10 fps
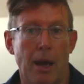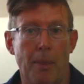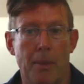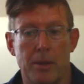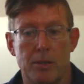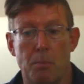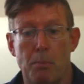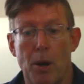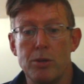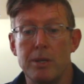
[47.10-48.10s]
And
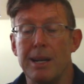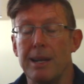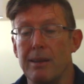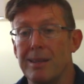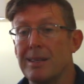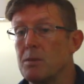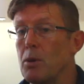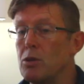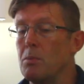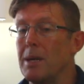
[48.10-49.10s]
supposedly, this is
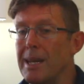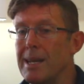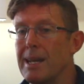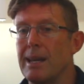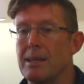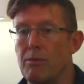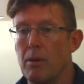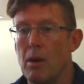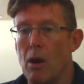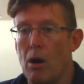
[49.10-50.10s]
supposed to be an indicative
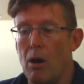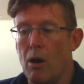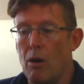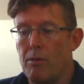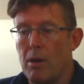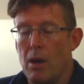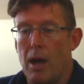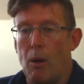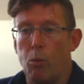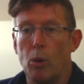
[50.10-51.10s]
of
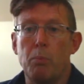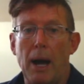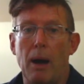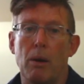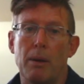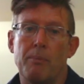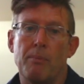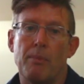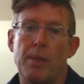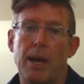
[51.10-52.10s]
willpower
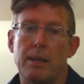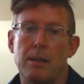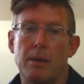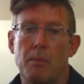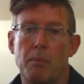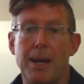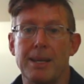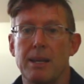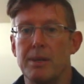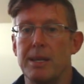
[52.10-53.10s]
that pay
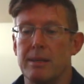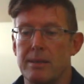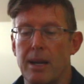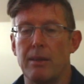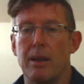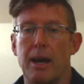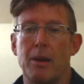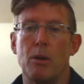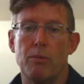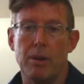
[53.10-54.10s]
dividends down the
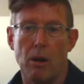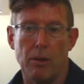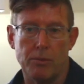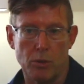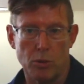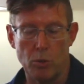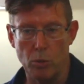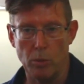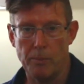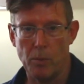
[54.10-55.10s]
line, hopefully after
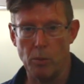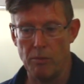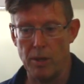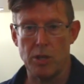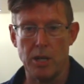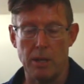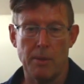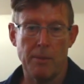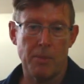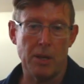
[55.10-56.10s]
school or eventually
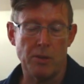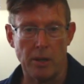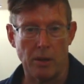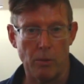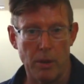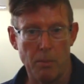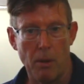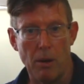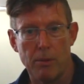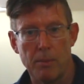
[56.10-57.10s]
into their career
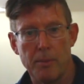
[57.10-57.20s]
path.